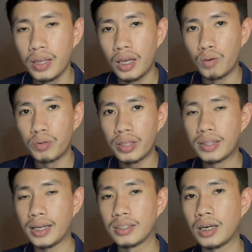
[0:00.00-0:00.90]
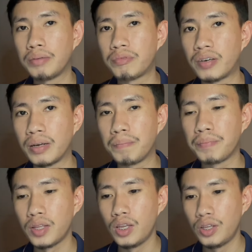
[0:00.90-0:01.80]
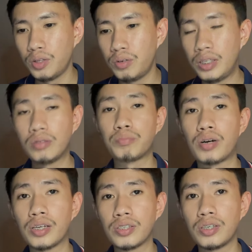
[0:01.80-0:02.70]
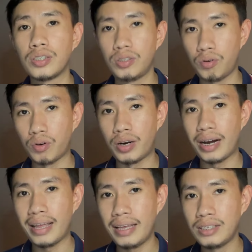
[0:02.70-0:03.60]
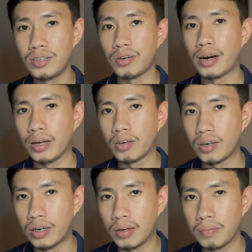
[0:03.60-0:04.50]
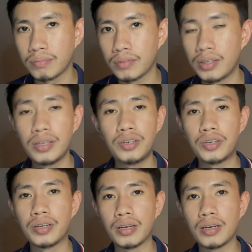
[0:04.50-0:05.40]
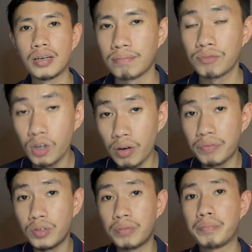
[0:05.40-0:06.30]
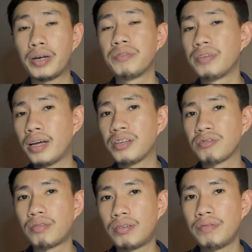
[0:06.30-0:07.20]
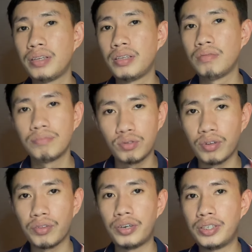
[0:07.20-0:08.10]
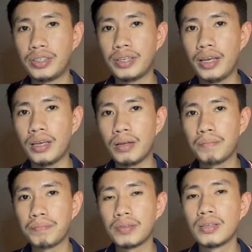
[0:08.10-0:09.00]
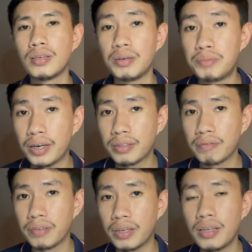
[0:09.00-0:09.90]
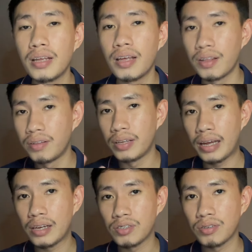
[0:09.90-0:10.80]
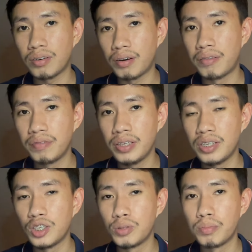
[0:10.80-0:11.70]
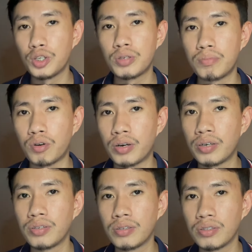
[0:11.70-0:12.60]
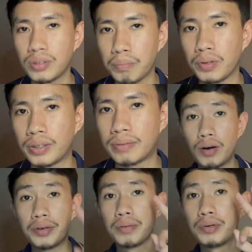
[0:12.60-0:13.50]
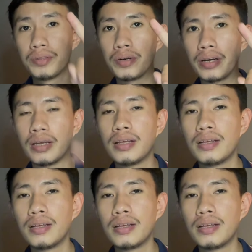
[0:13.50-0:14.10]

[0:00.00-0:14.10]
And within that time frame, you need to process your ACRI card, and then you're done. So if you compare the SRV to the 13A, objectively, the SRV is much more simpler. Alright, number 3.